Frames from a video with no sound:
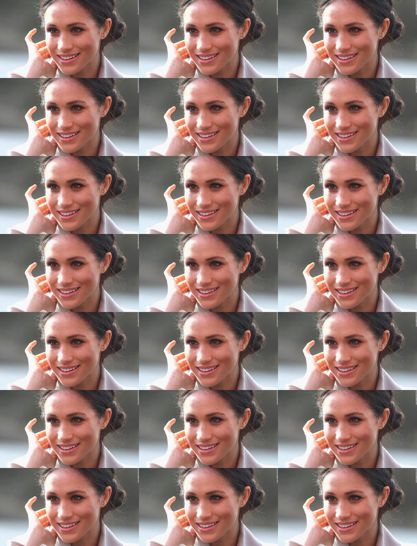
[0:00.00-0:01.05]

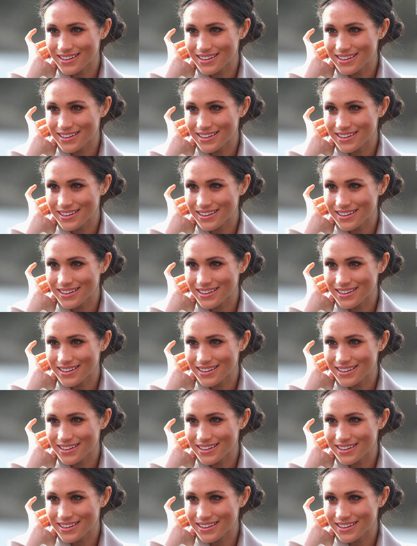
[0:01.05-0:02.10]

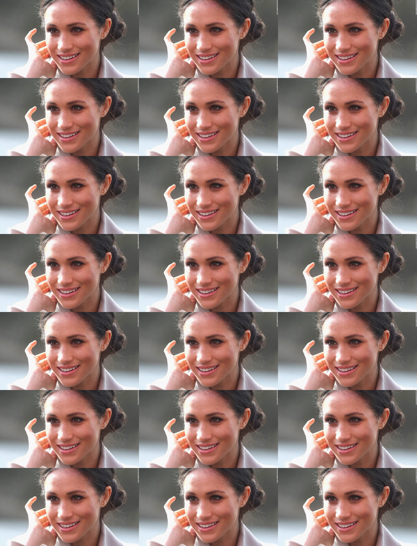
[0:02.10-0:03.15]

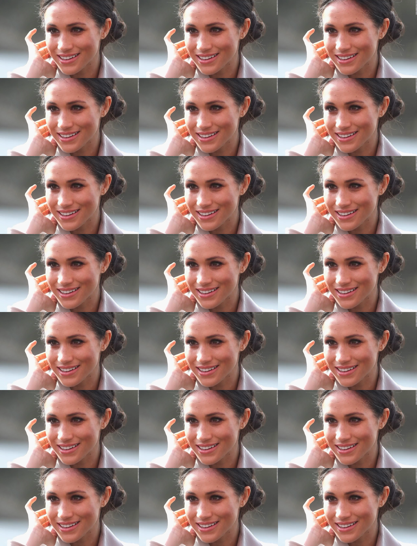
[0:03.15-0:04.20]

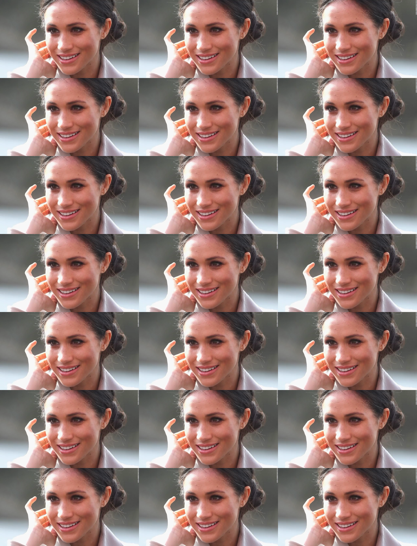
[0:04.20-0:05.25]

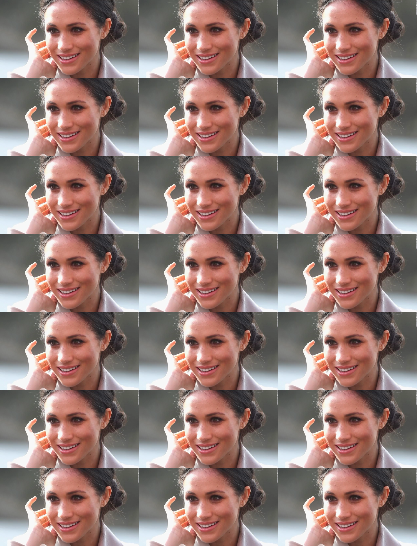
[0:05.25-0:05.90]
The face doesn't move, so there is nothing to read.